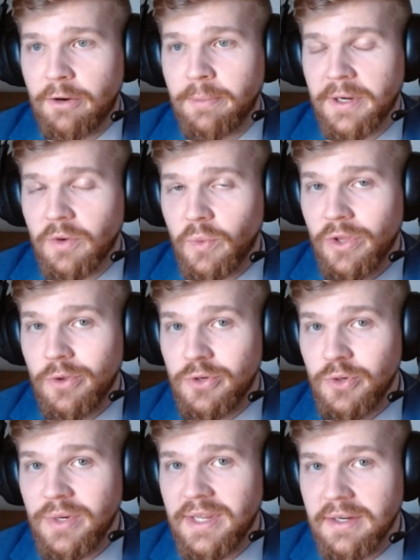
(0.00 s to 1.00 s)
But what you
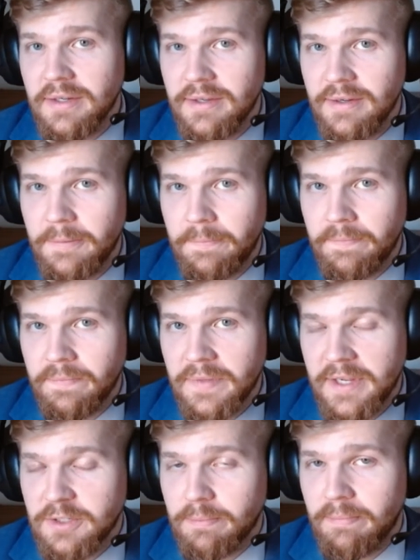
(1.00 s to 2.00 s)
do need
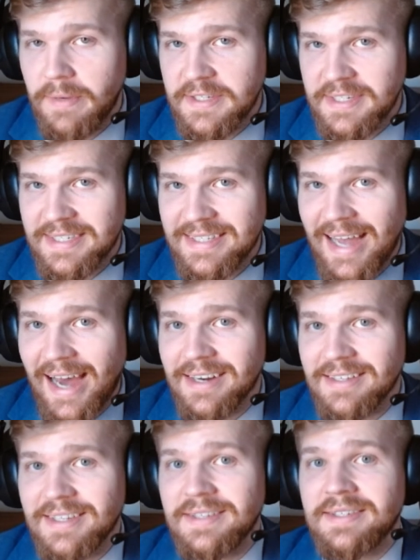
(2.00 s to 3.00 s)
is a, is a
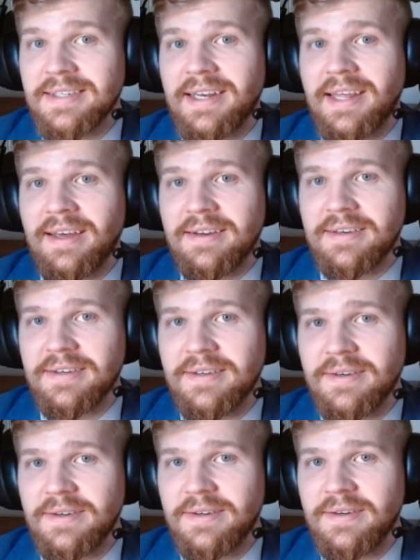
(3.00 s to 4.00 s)
status inside Canada
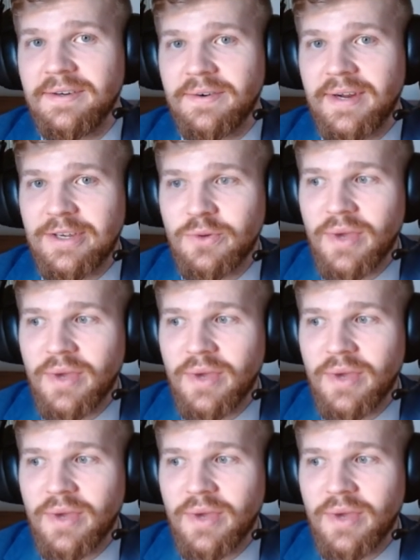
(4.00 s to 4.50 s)
right?